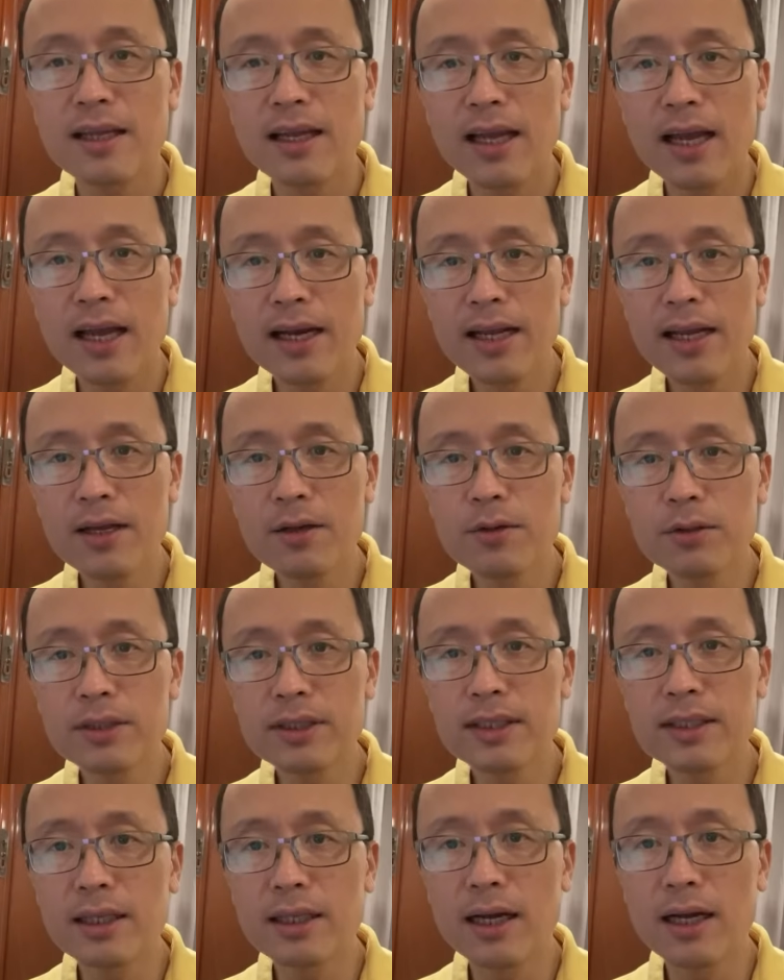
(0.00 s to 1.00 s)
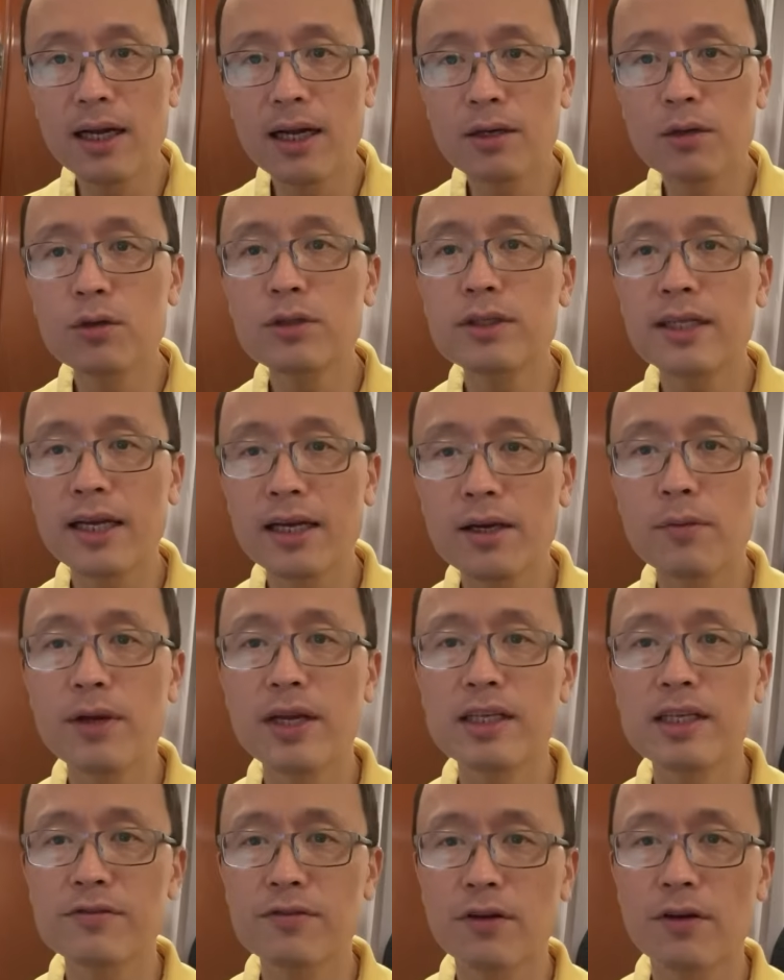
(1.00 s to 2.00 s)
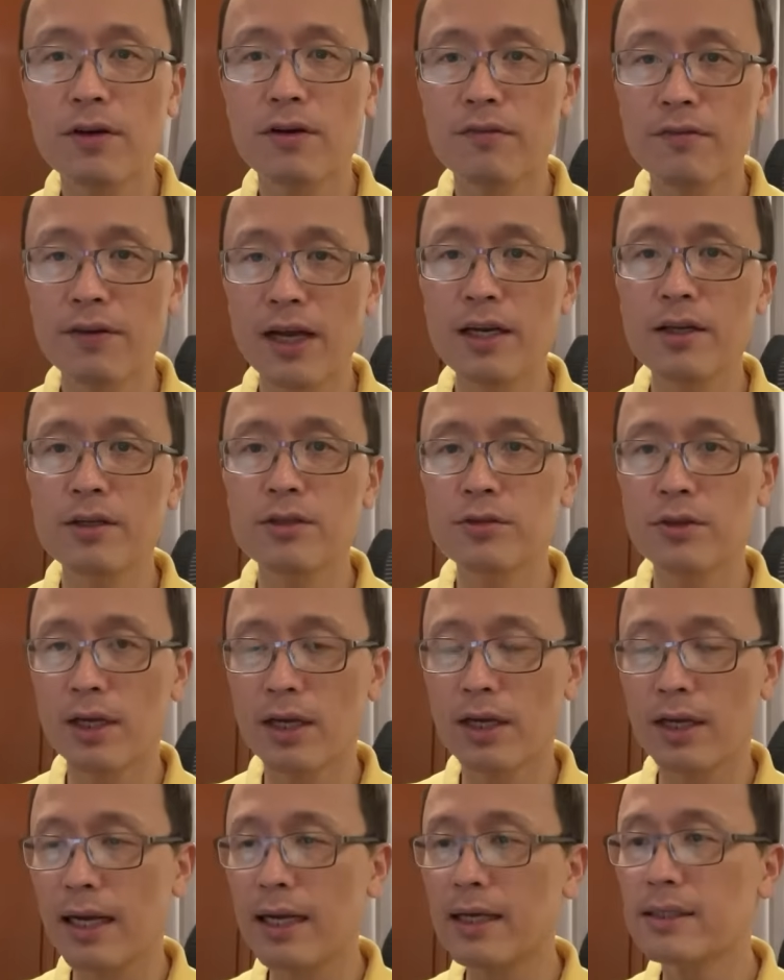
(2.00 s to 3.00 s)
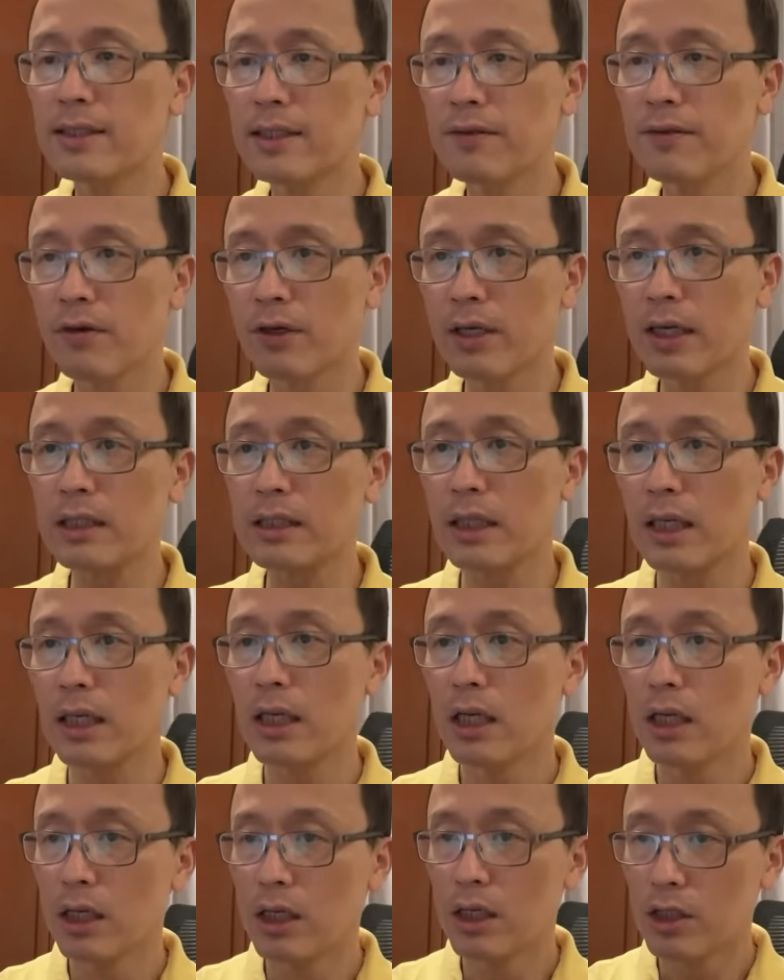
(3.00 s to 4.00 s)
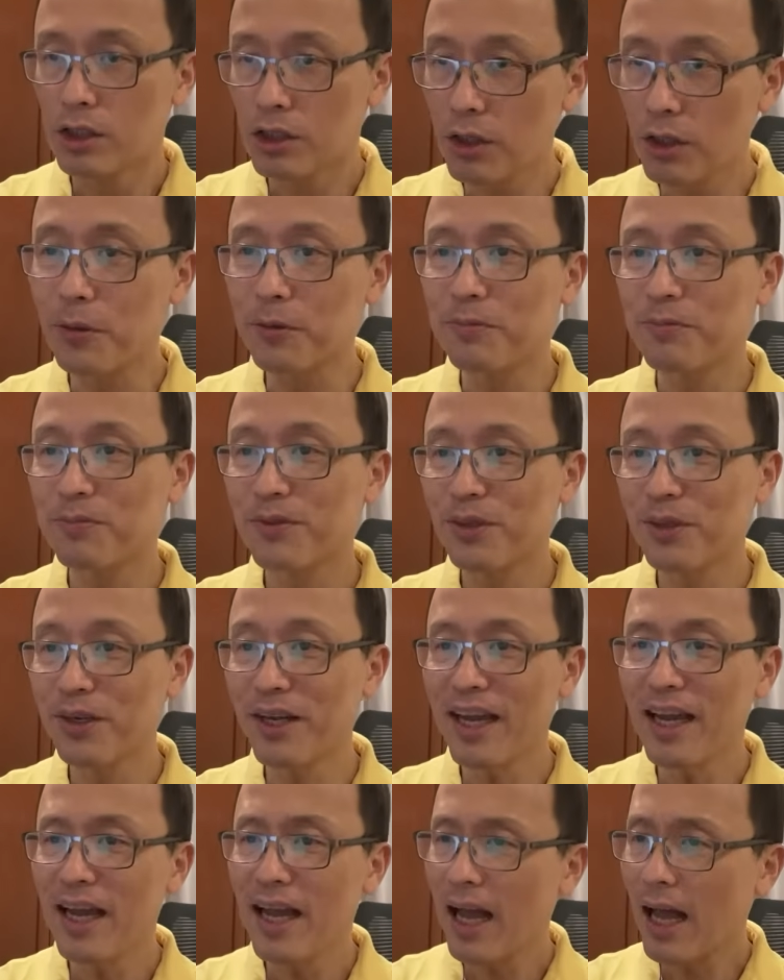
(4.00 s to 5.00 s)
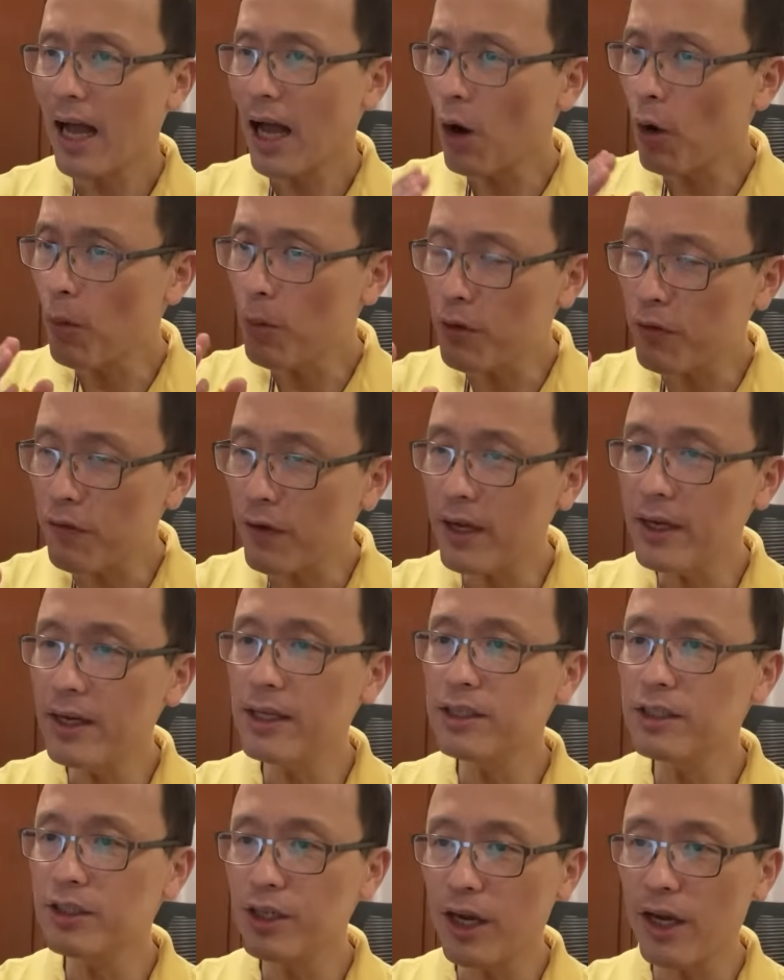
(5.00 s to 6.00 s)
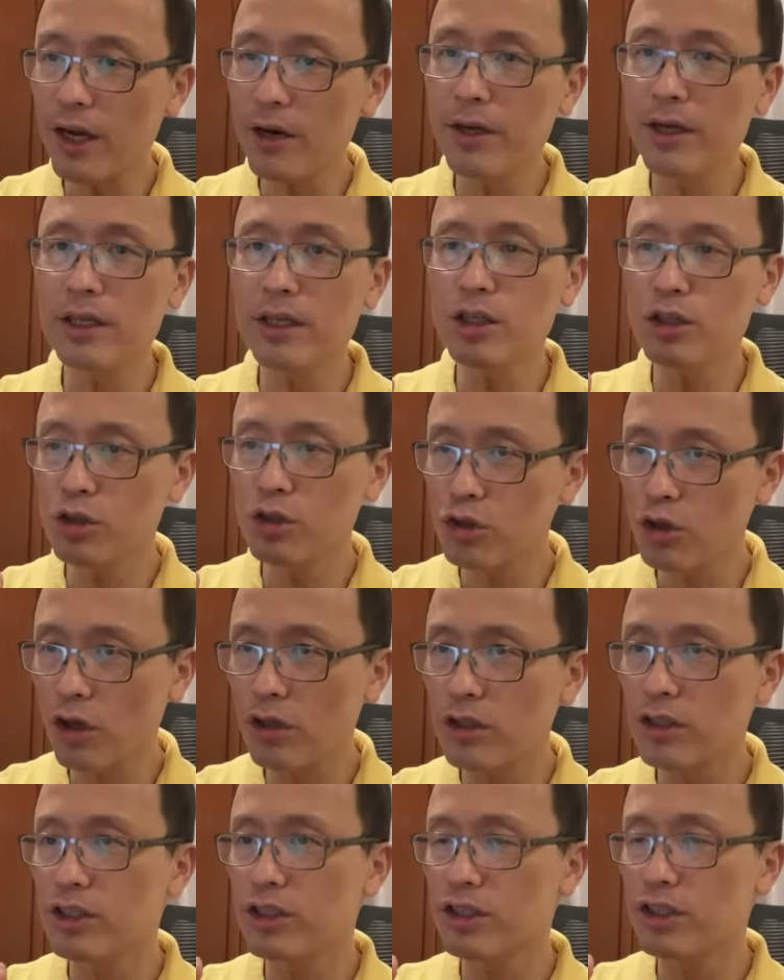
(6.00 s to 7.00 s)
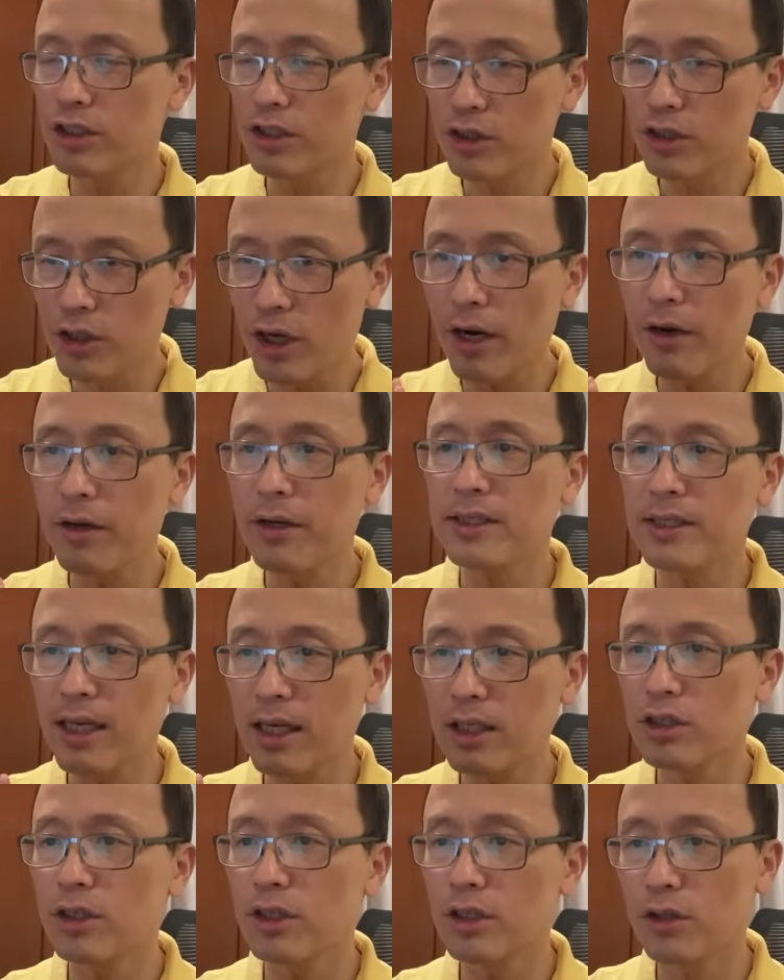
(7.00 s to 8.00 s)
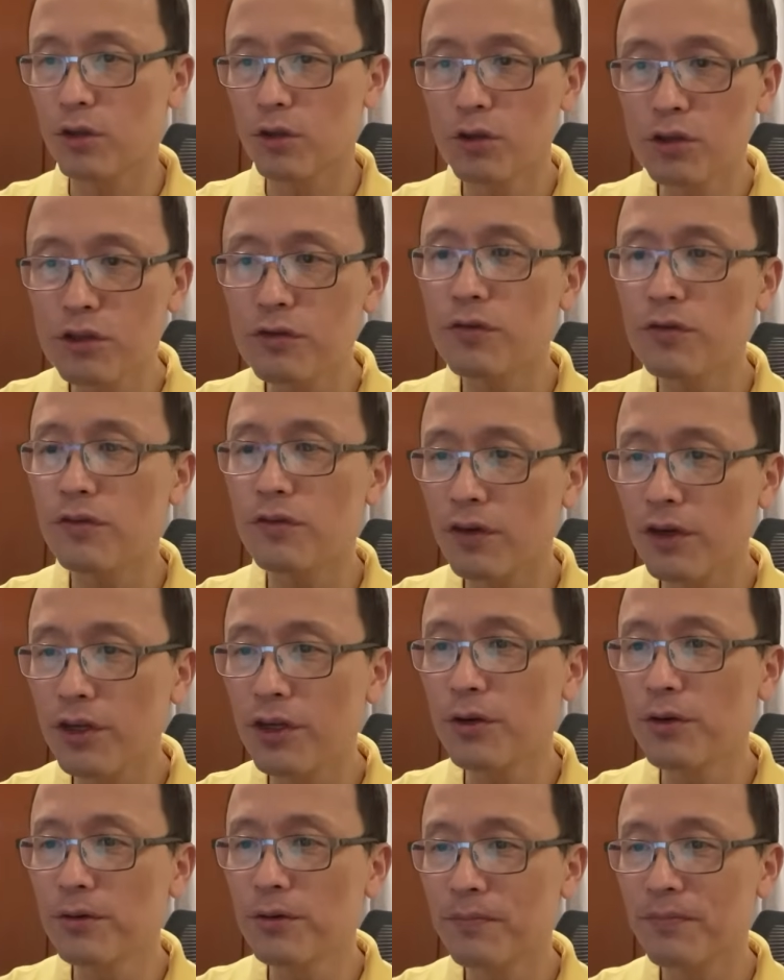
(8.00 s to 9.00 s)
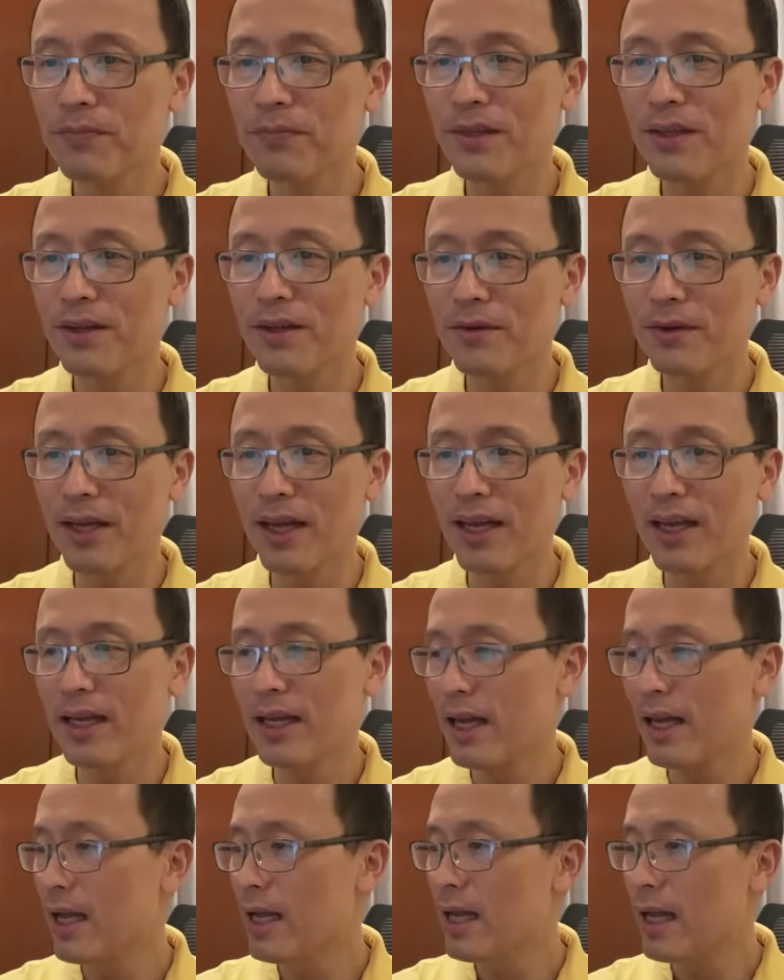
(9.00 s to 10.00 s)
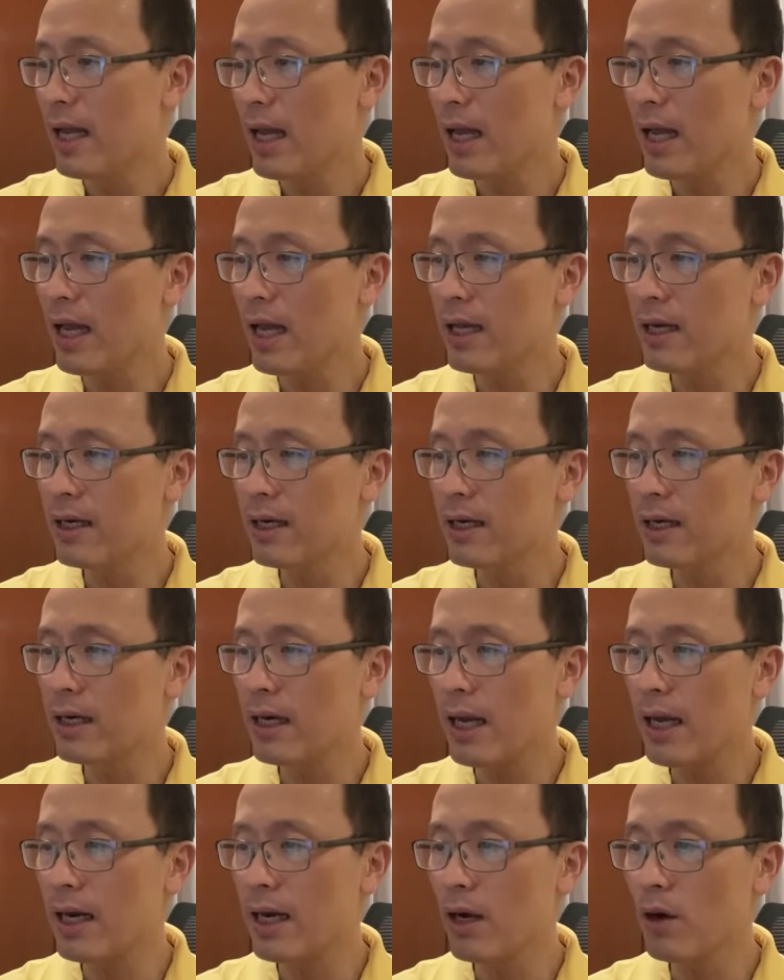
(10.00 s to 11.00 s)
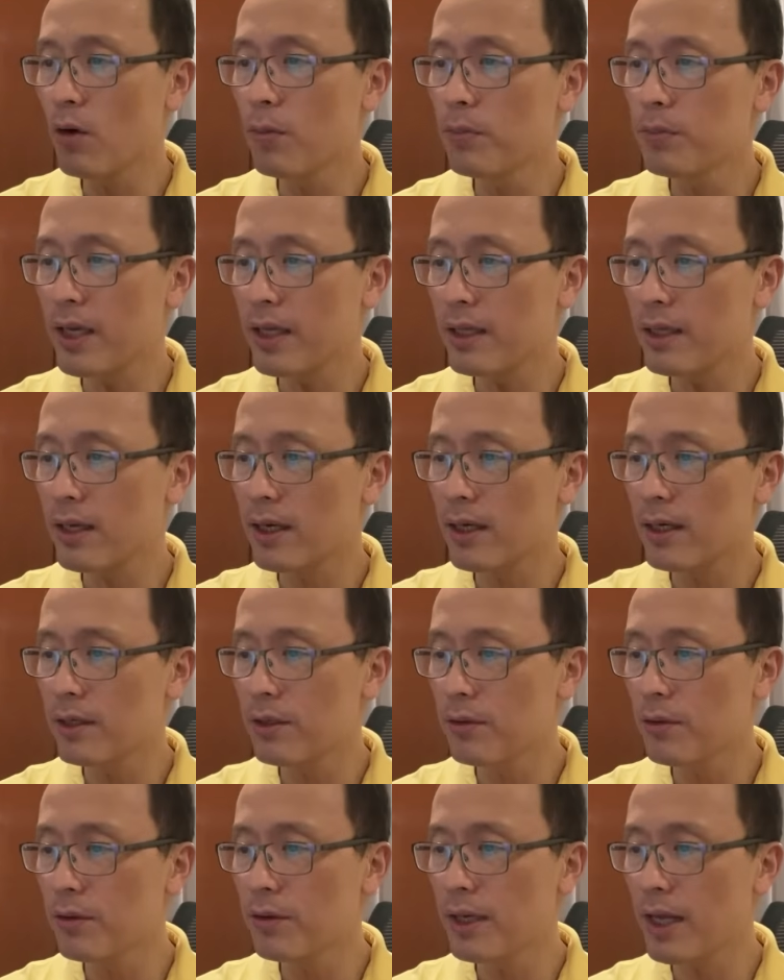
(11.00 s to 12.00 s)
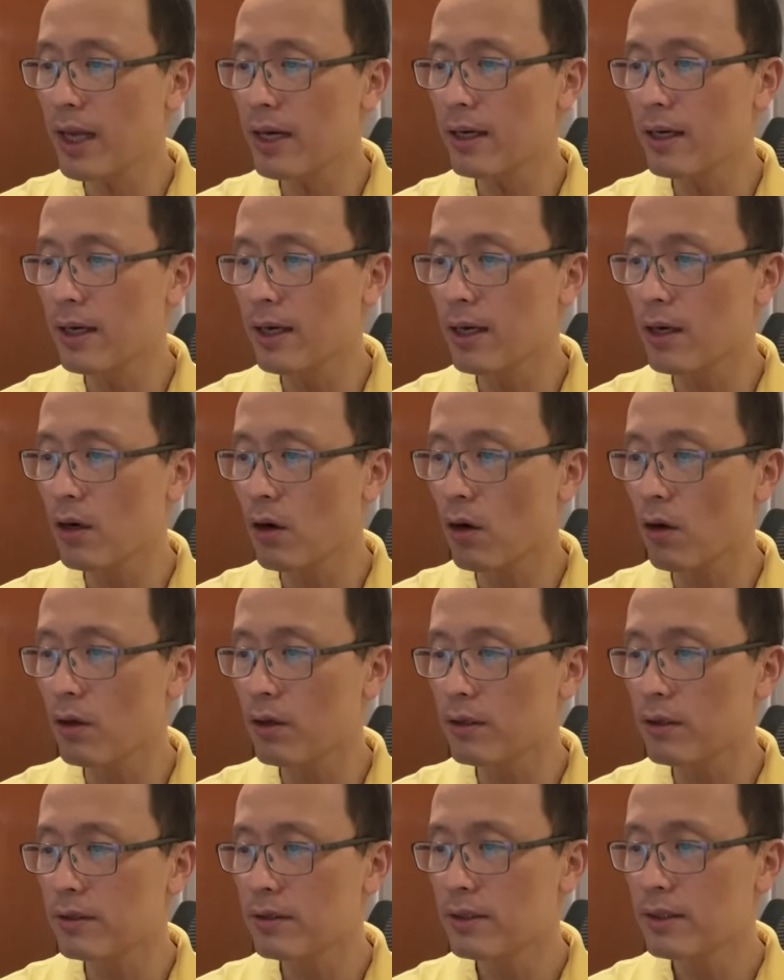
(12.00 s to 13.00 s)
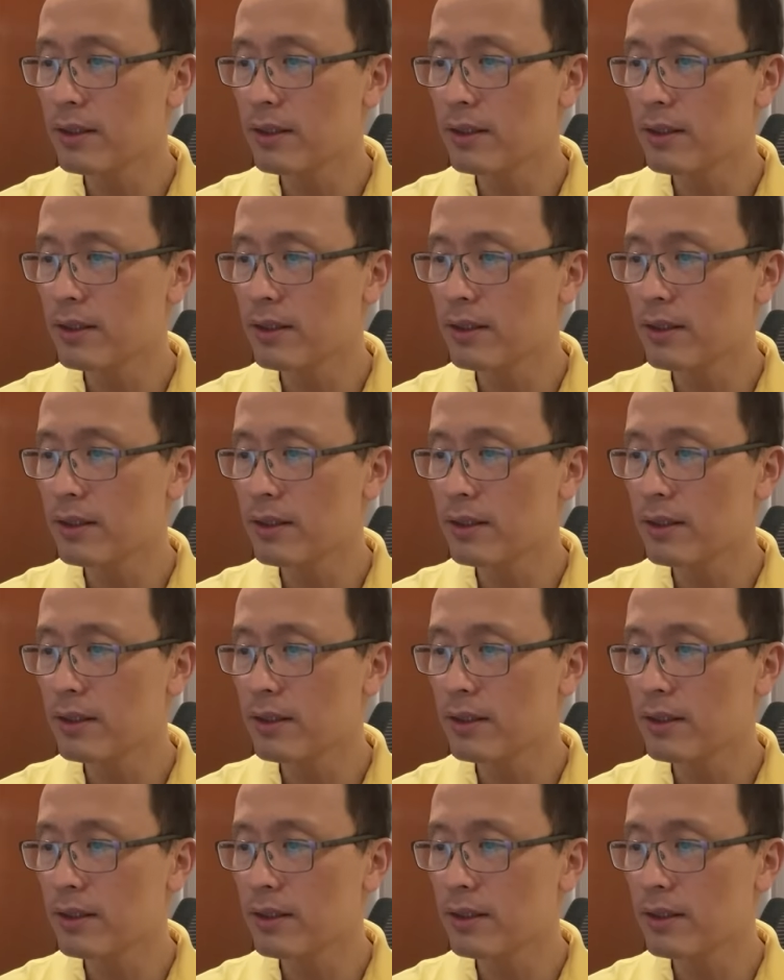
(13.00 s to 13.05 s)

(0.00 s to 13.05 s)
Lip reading: Any good takeaways for values legacy for kids? So, okay, I hope you find this short sharing session useful for you, okay? And I hope that you don't get caught.